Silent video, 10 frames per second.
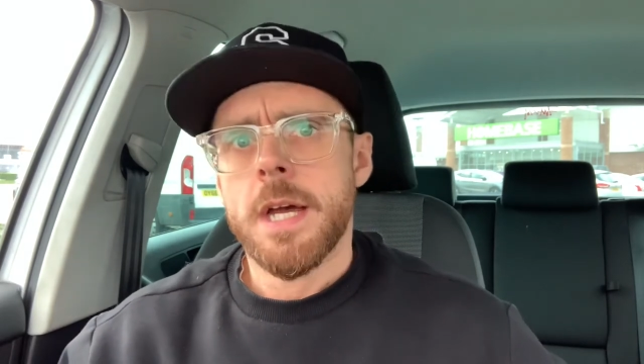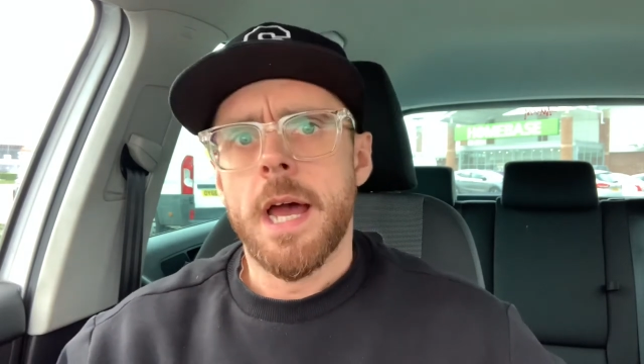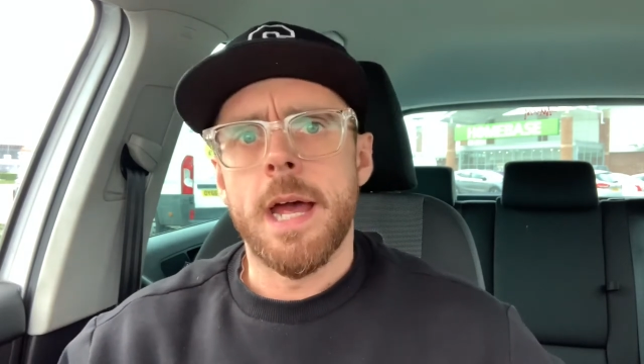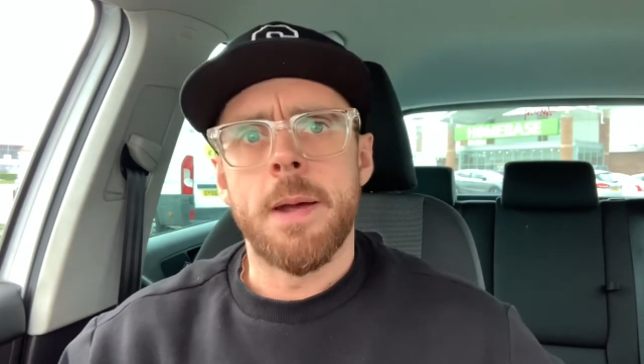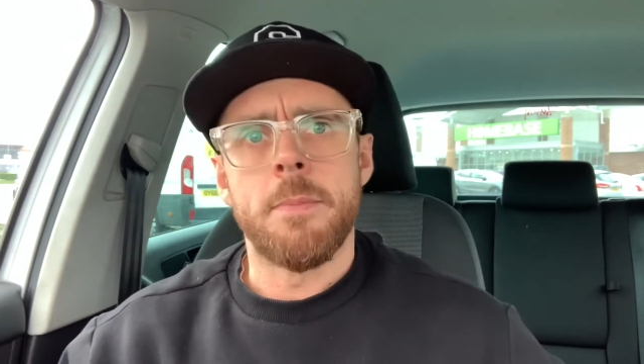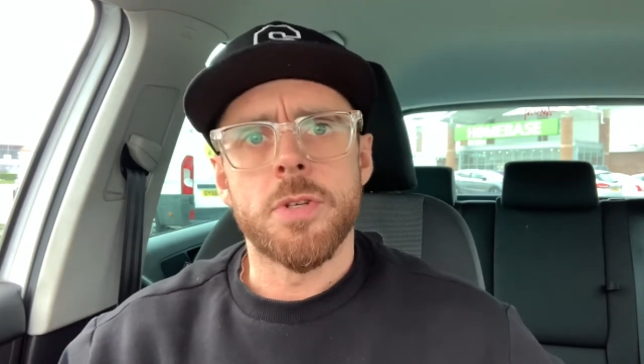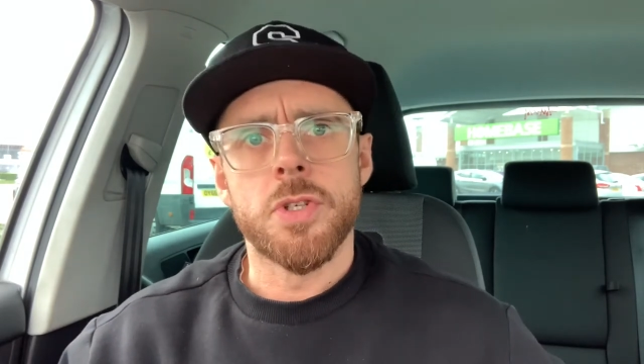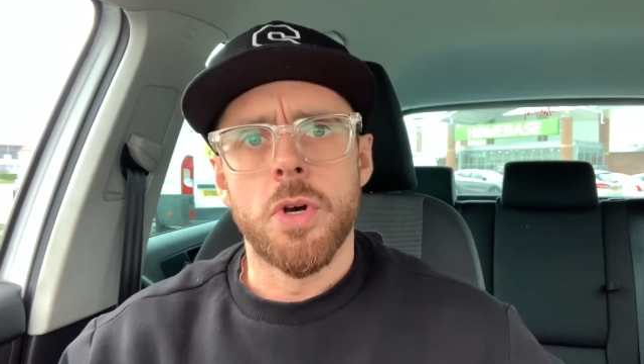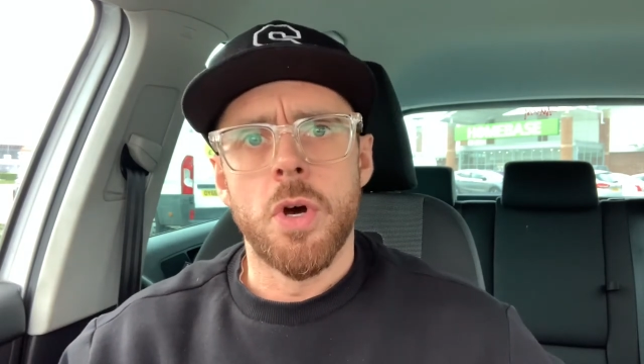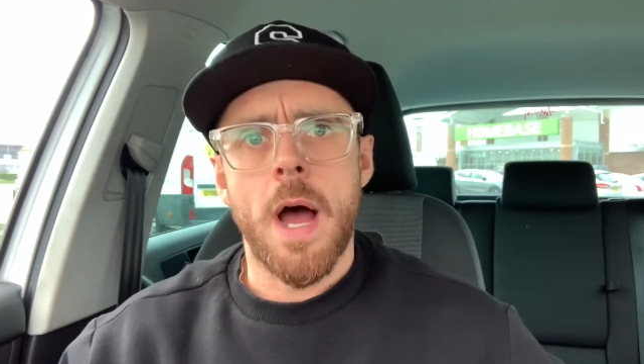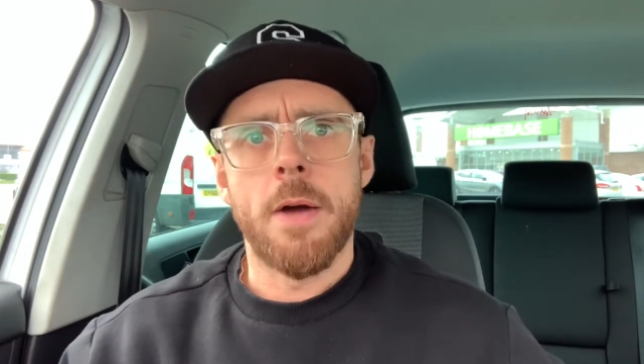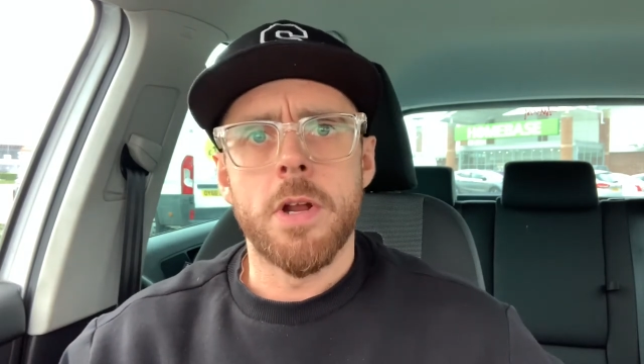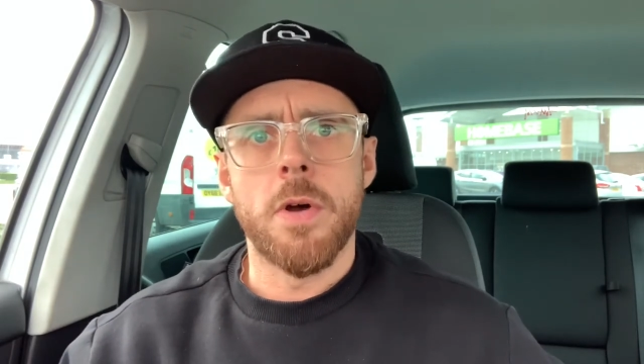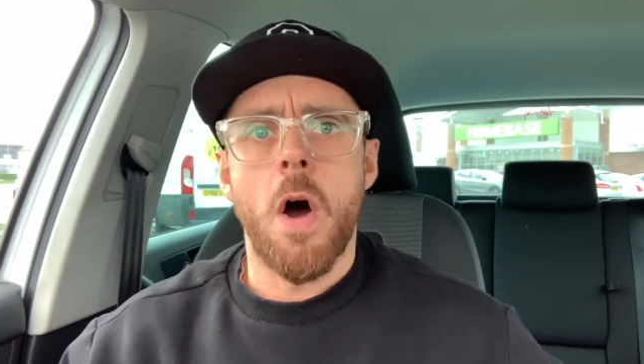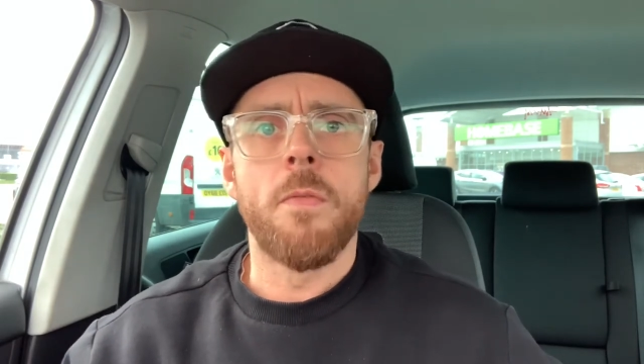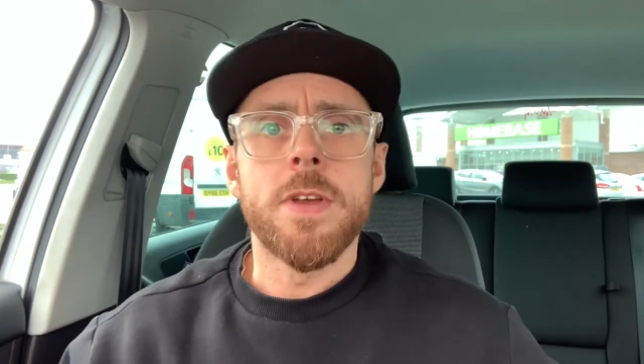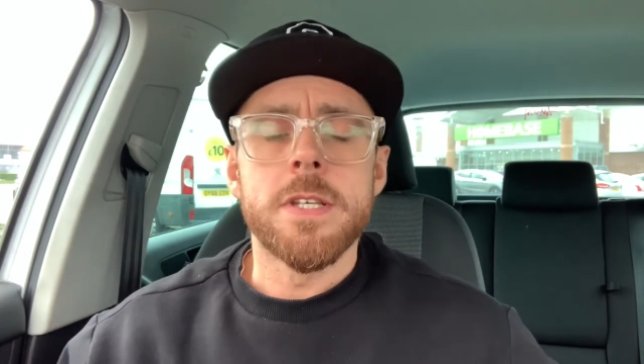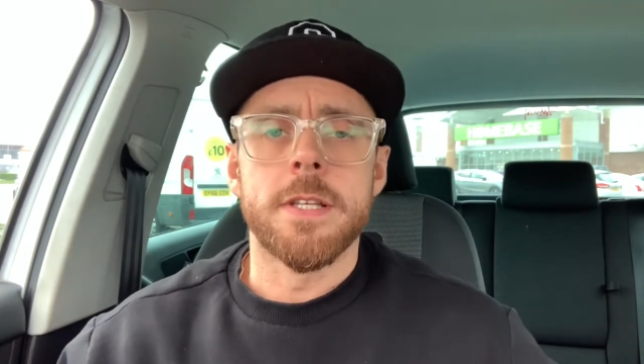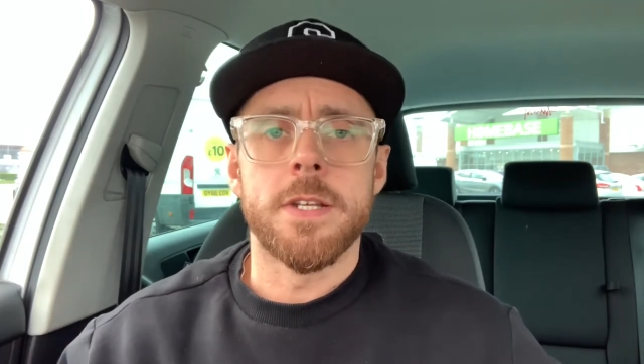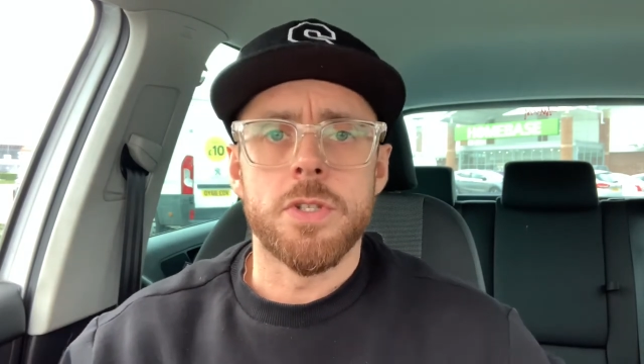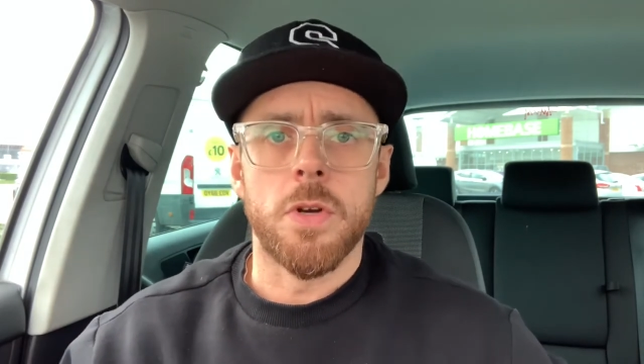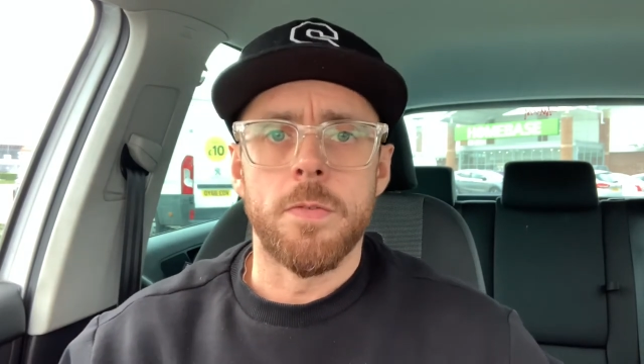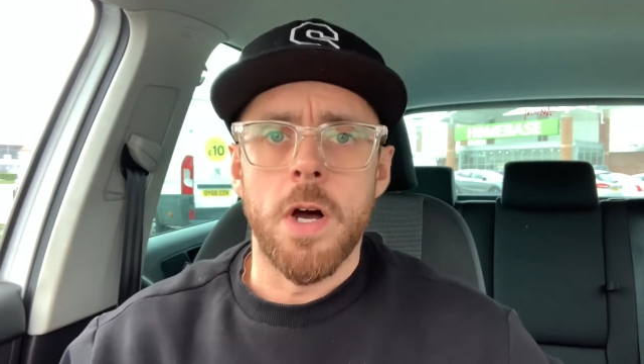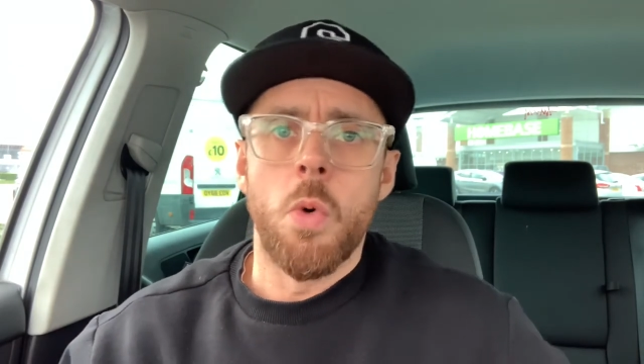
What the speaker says: So I'm going to obviously discover